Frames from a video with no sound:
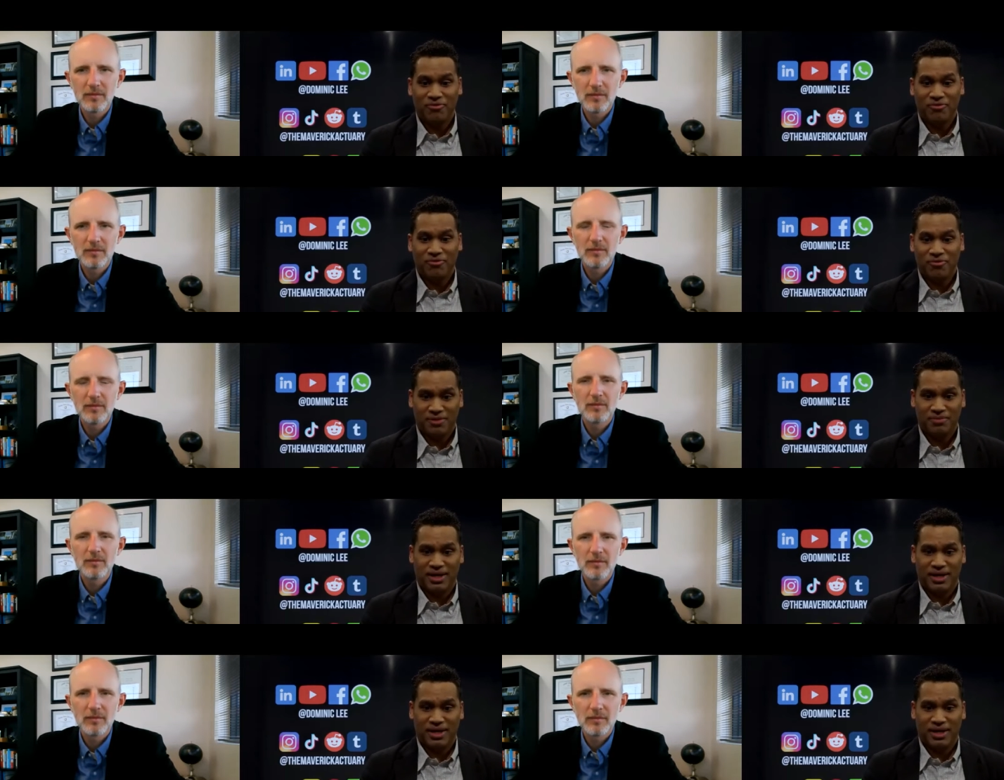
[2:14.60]
Speaker 1: them feel
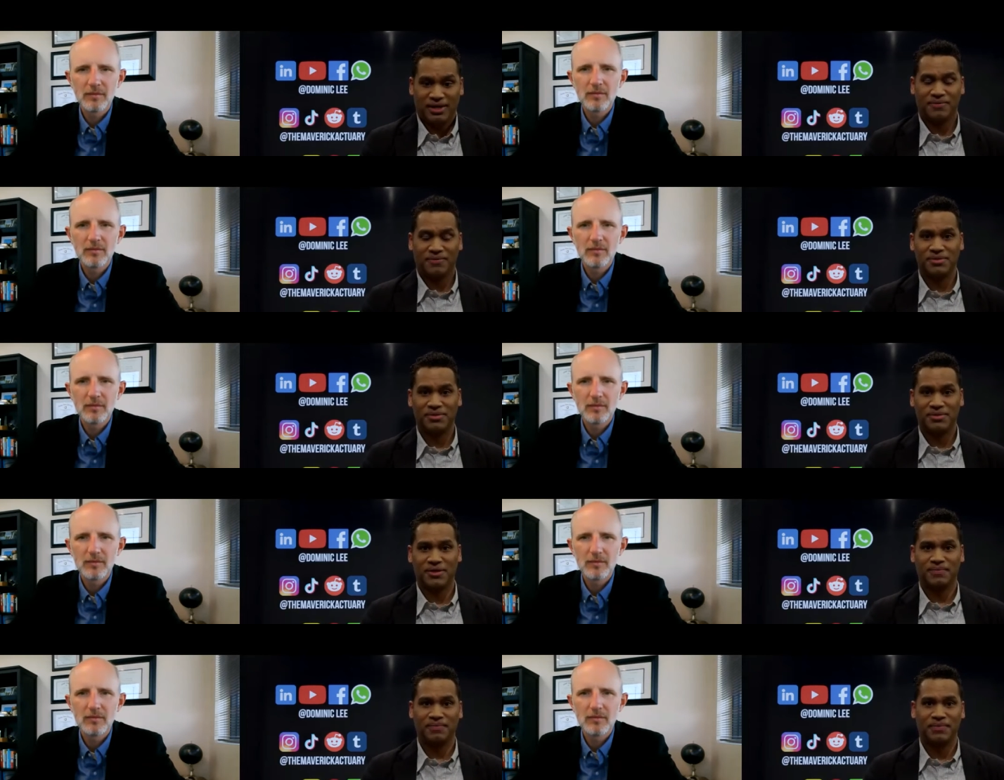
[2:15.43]
something, you know.
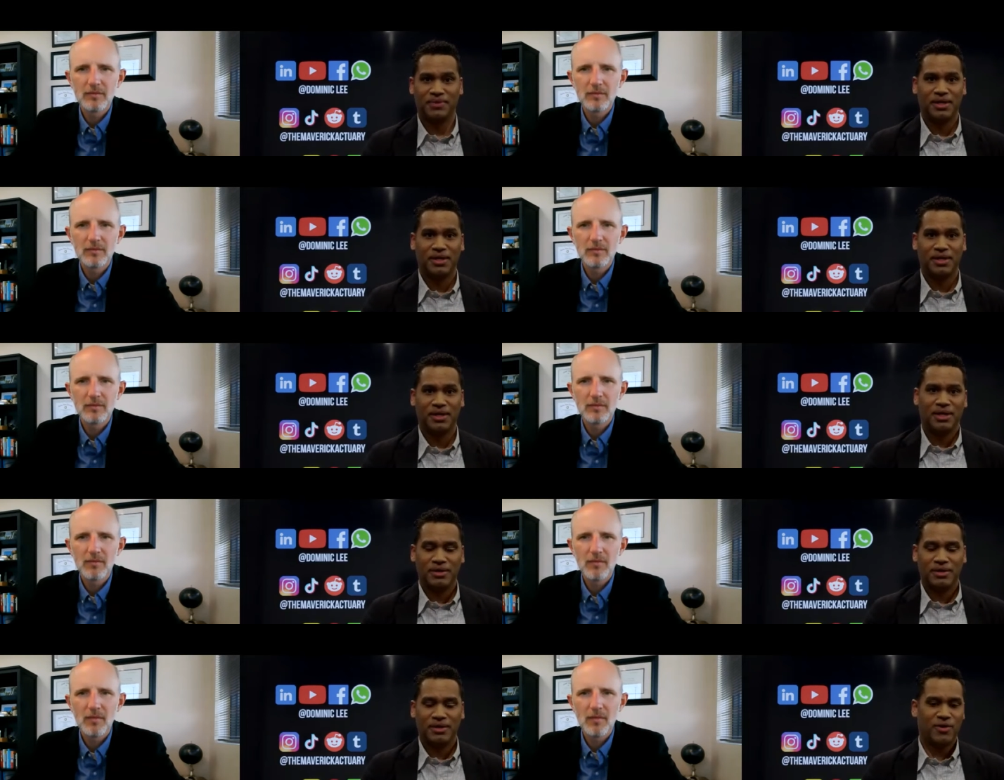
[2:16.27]
So
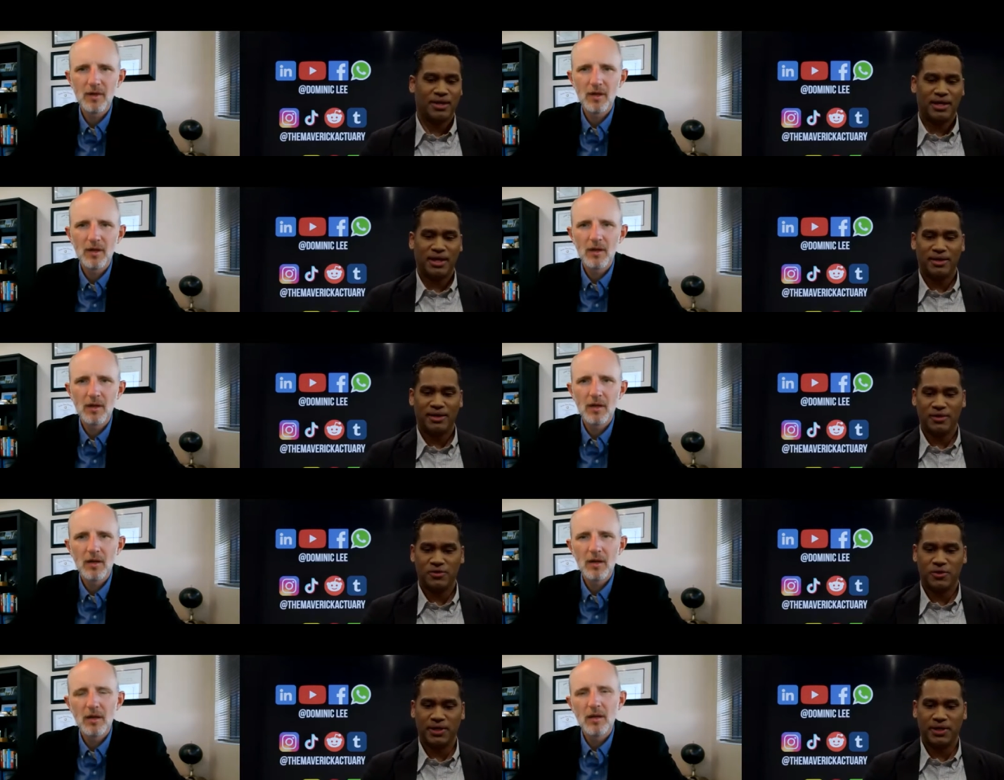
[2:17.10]
that's how I,
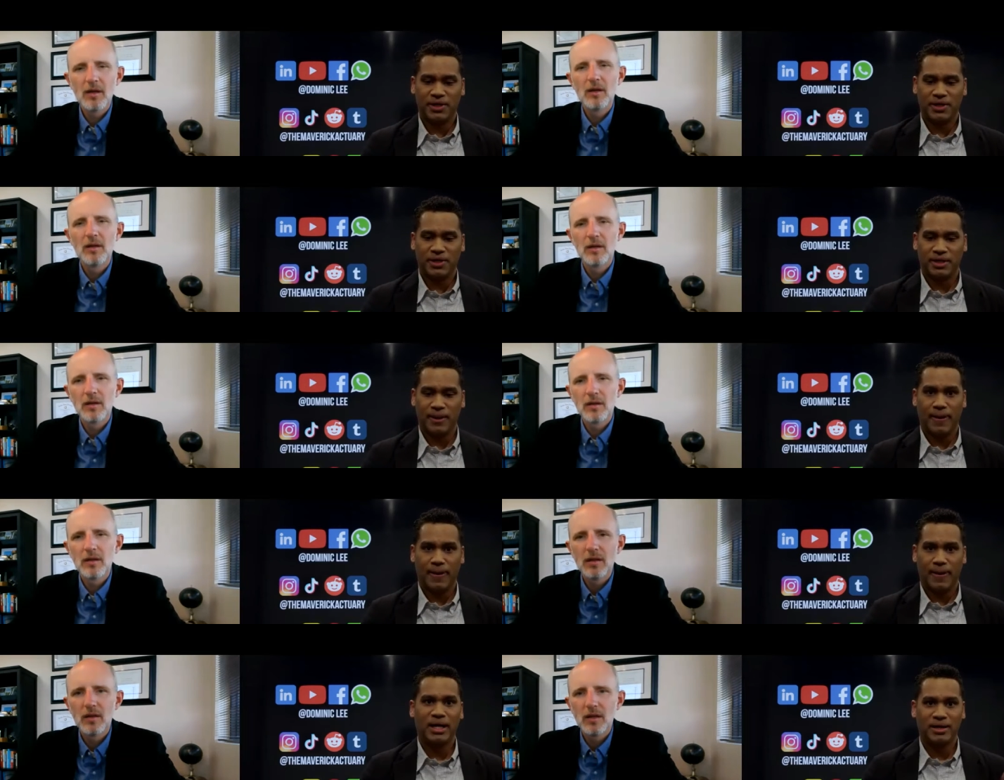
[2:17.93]
th I think of
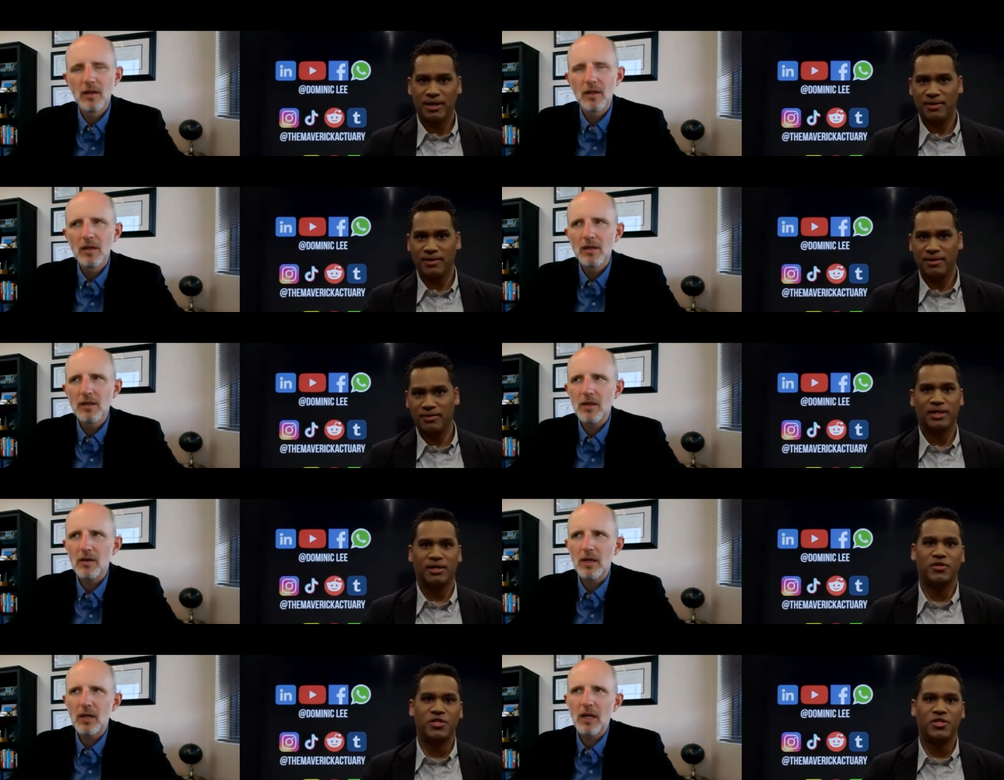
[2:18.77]
storytelling and,
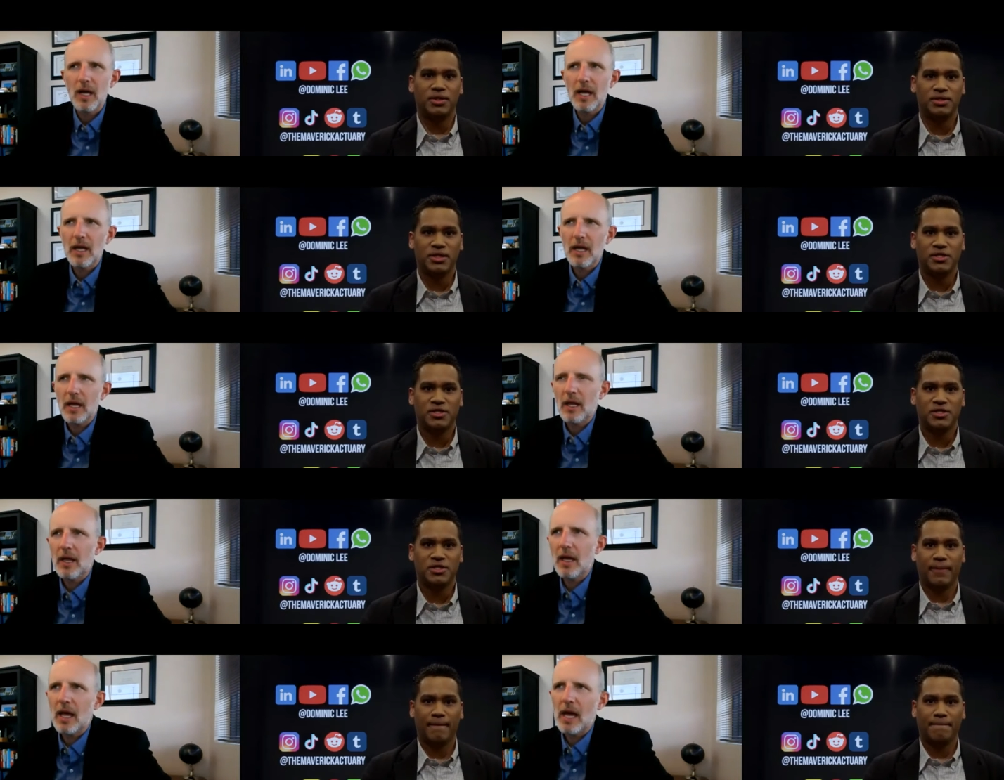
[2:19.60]
and, and data
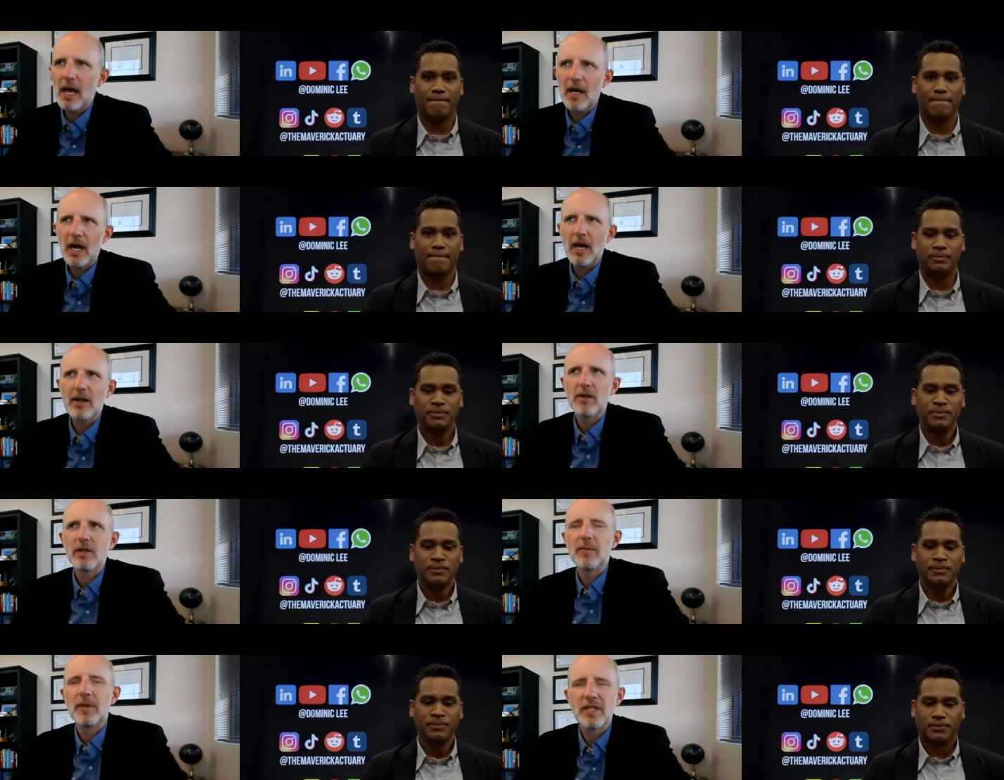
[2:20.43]
visualization.
Speaker 2: How, how, do
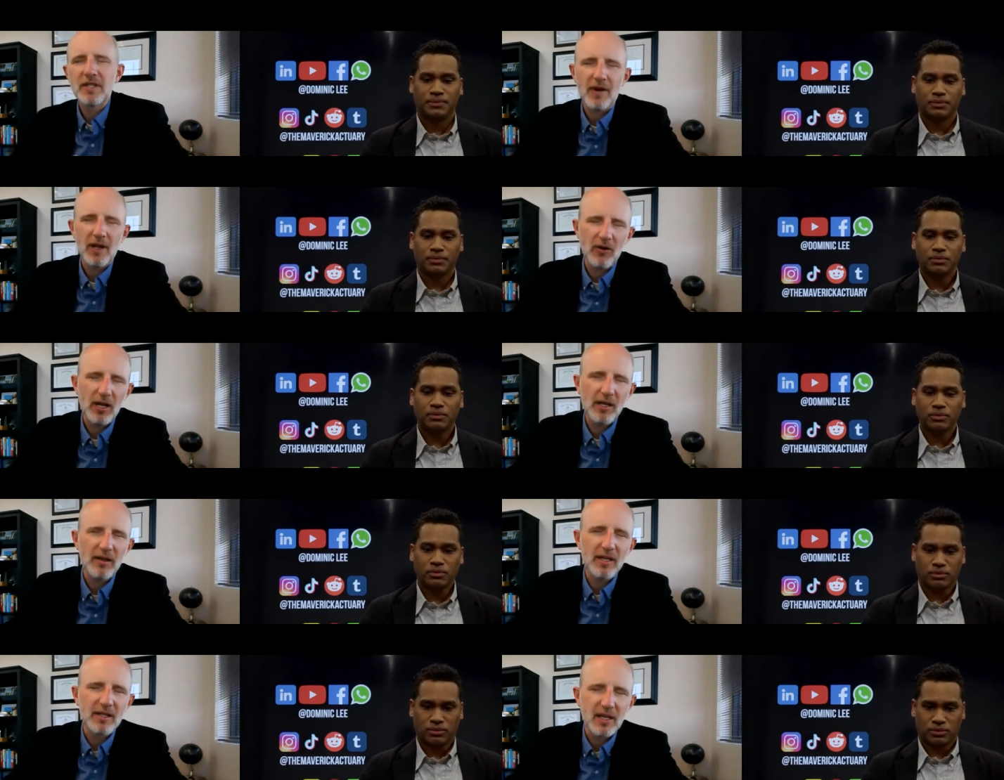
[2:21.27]
you, let me just follow on to
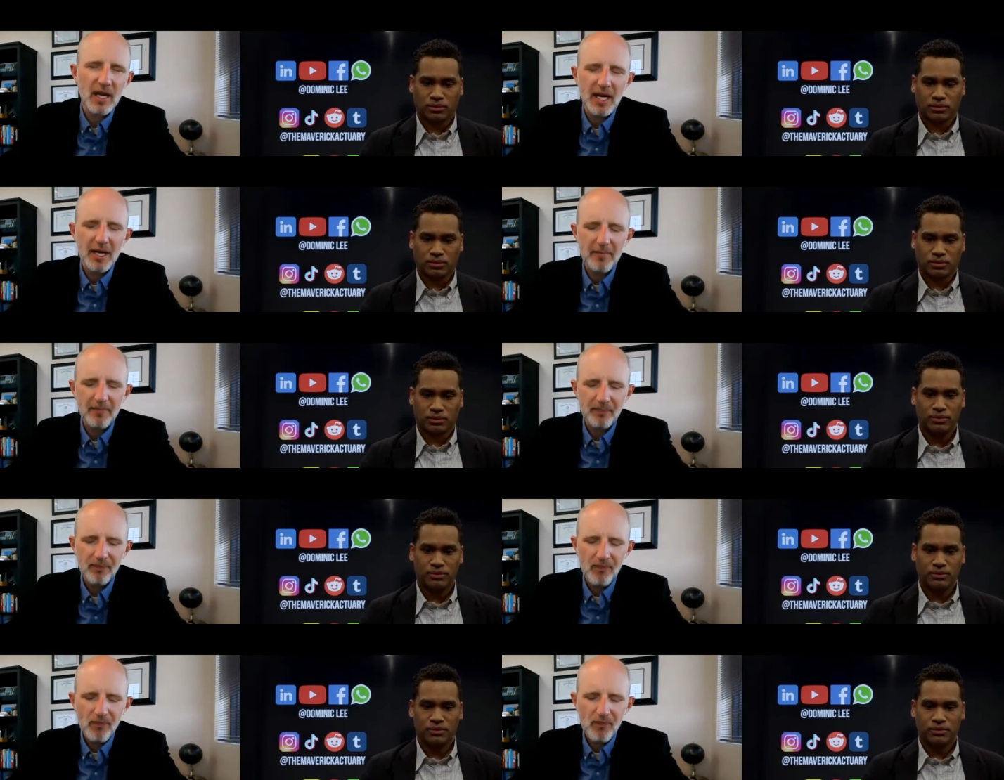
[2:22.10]
this. Um,